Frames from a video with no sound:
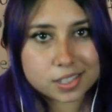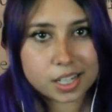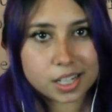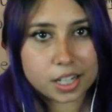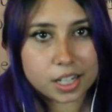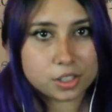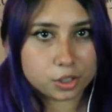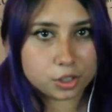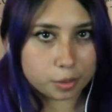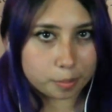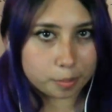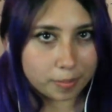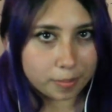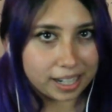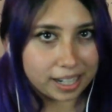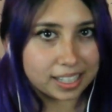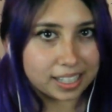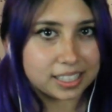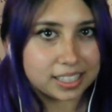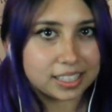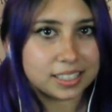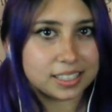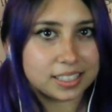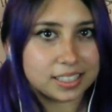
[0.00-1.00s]
change her
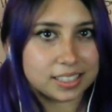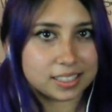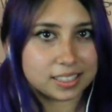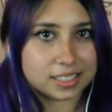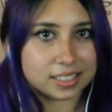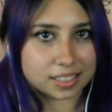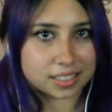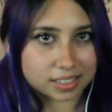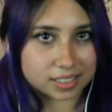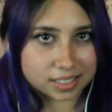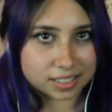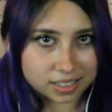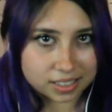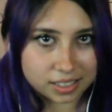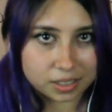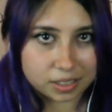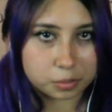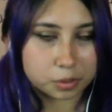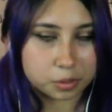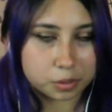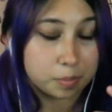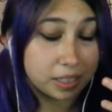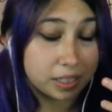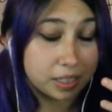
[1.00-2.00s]
mind until she
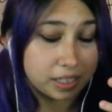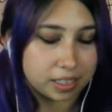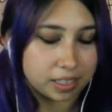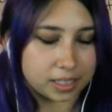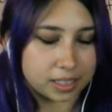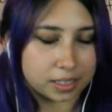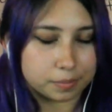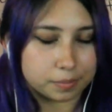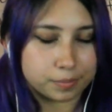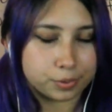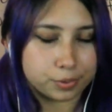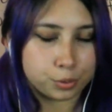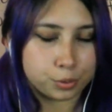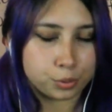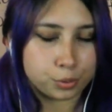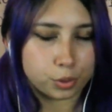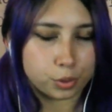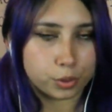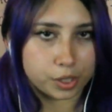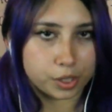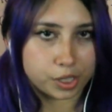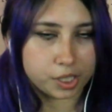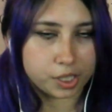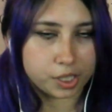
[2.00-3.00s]
would be like, okay,